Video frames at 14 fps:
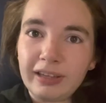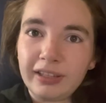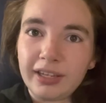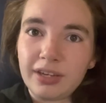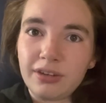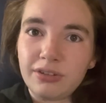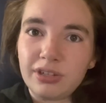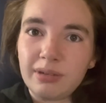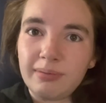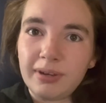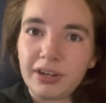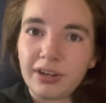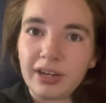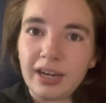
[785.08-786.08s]
like
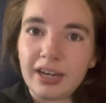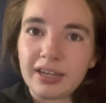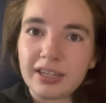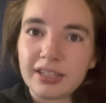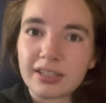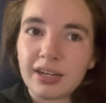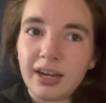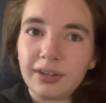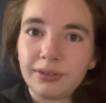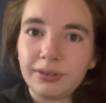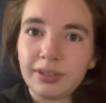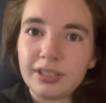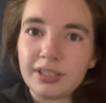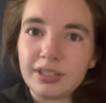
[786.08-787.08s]
YouTubing your hike is not
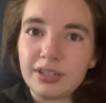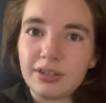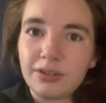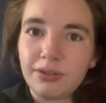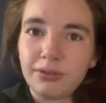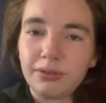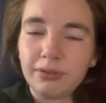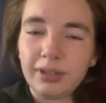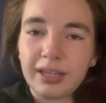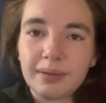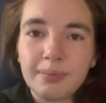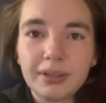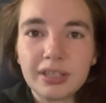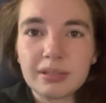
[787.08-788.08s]
only do you like
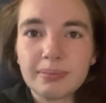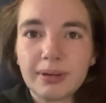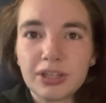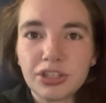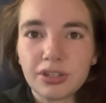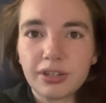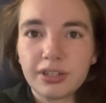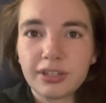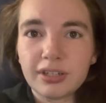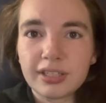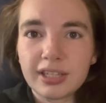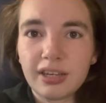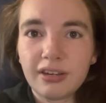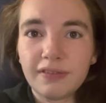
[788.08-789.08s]
put this pressure on
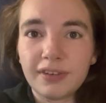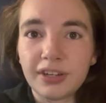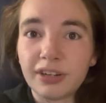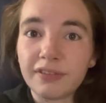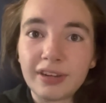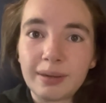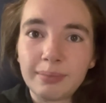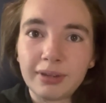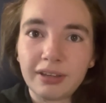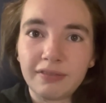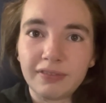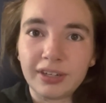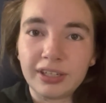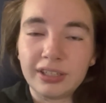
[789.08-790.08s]
yourself and your family and
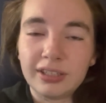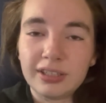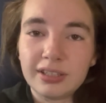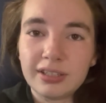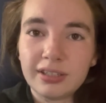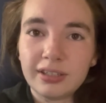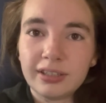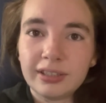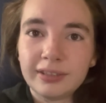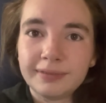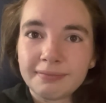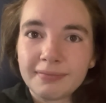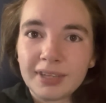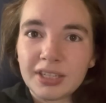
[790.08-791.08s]
friends
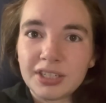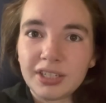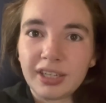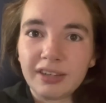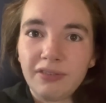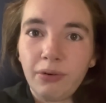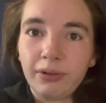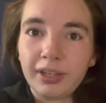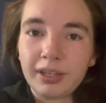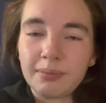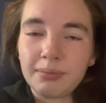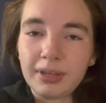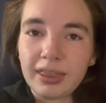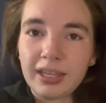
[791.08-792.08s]
to like fully
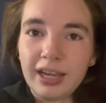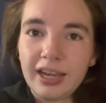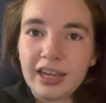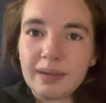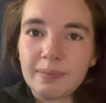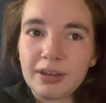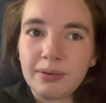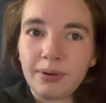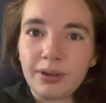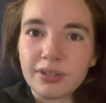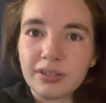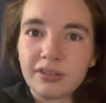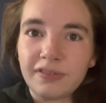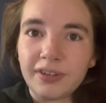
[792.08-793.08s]
complete the hike, but you
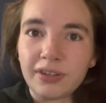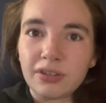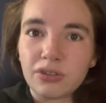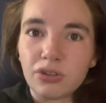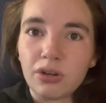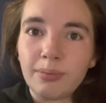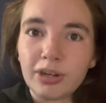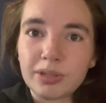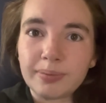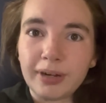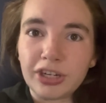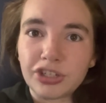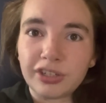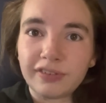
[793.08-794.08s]
also feel so much
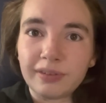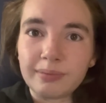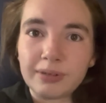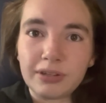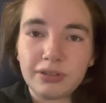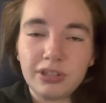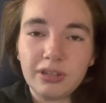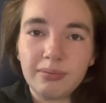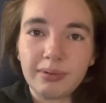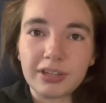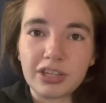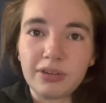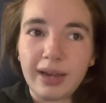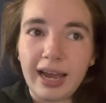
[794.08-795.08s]
pressure from YouTube, like
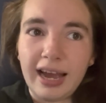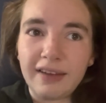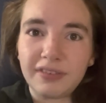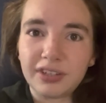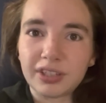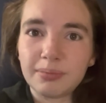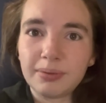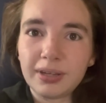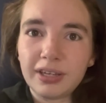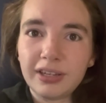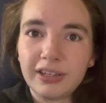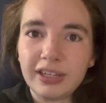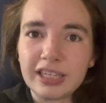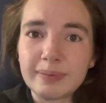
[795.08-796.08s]
you have to complete
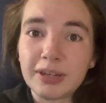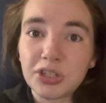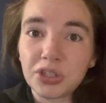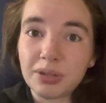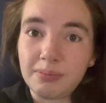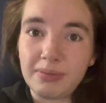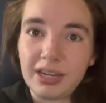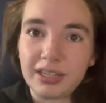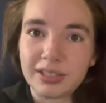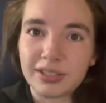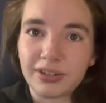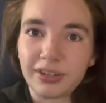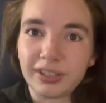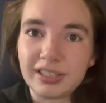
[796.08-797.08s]
it, especially me
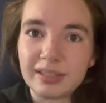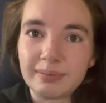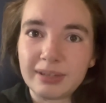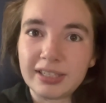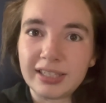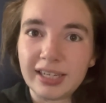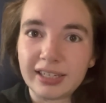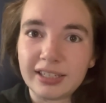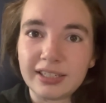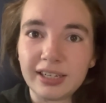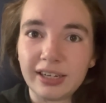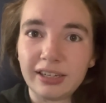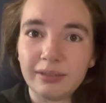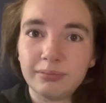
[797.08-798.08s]
considering this is my second
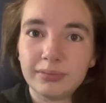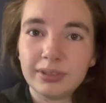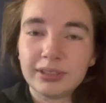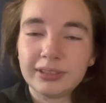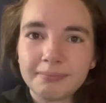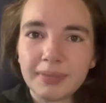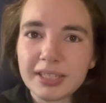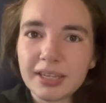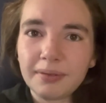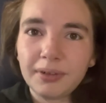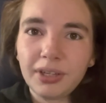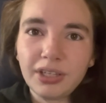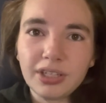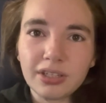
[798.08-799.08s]
time, because I
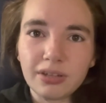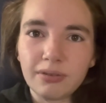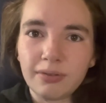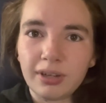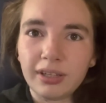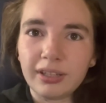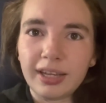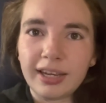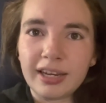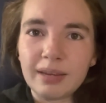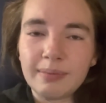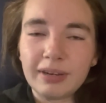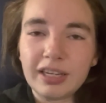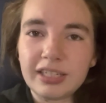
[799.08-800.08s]
really just don't want to let
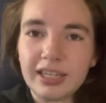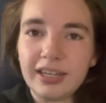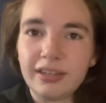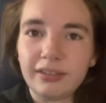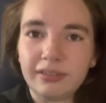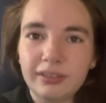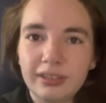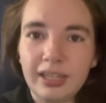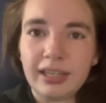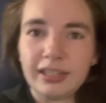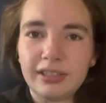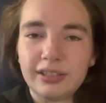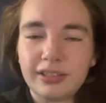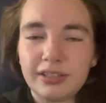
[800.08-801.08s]
anybody down,
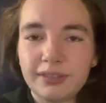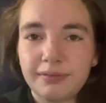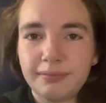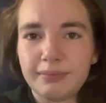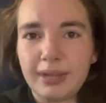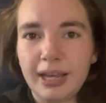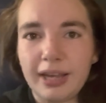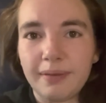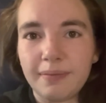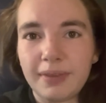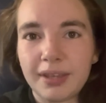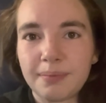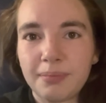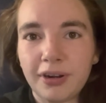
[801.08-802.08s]
and yeah,
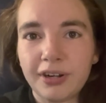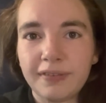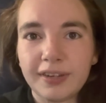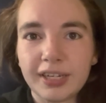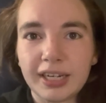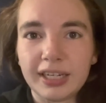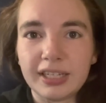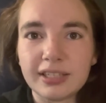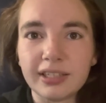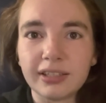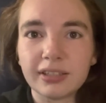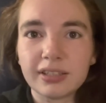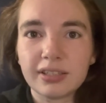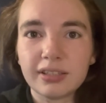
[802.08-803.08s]
that part of it kind of
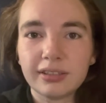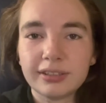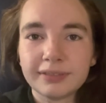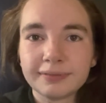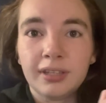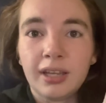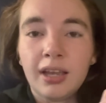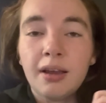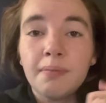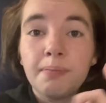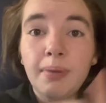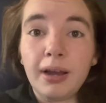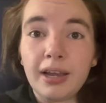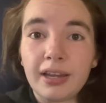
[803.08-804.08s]
sucks.
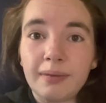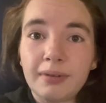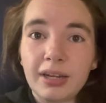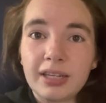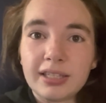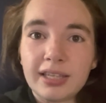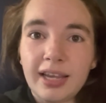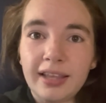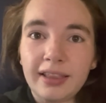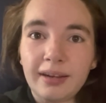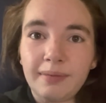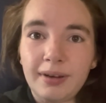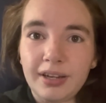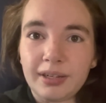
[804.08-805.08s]
But I'm not saying that I'm
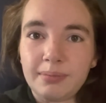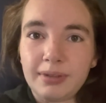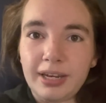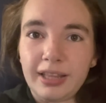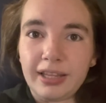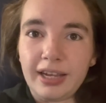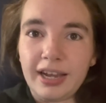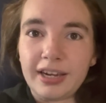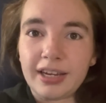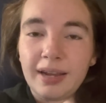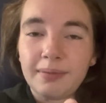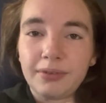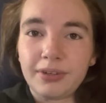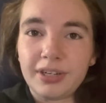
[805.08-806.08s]
not completing the hike.
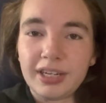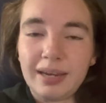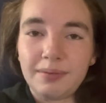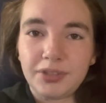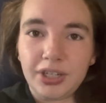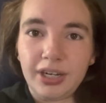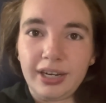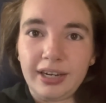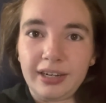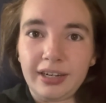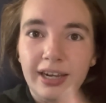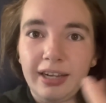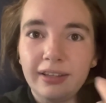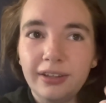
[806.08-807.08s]
I'm going to keep trying.
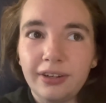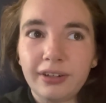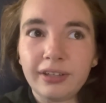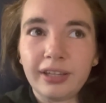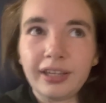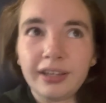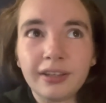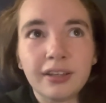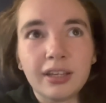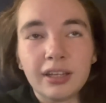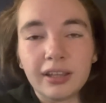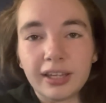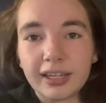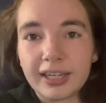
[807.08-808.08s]
I literally,
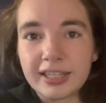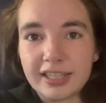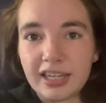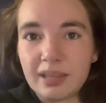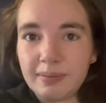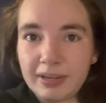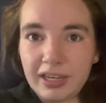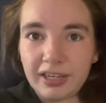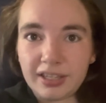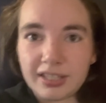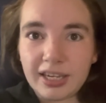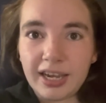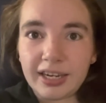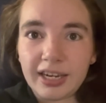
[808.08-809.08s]
like I said at the beginning of this
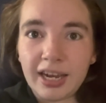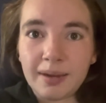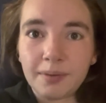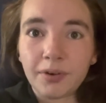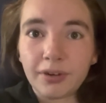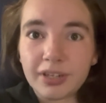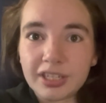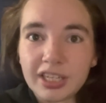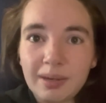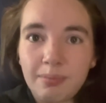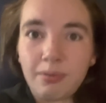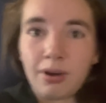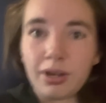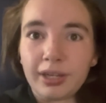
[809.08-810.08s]
hike, I am going to keep
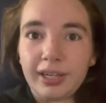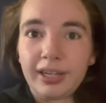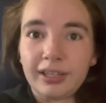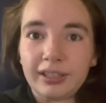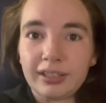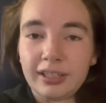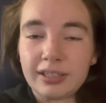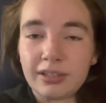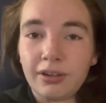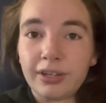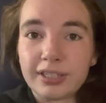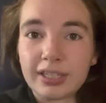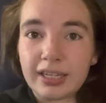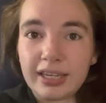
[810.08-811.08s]
walking as long
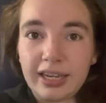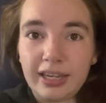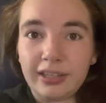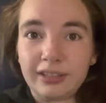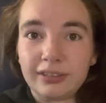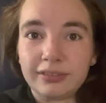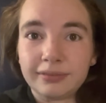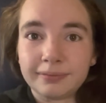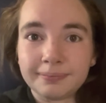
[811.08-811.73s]
as I can.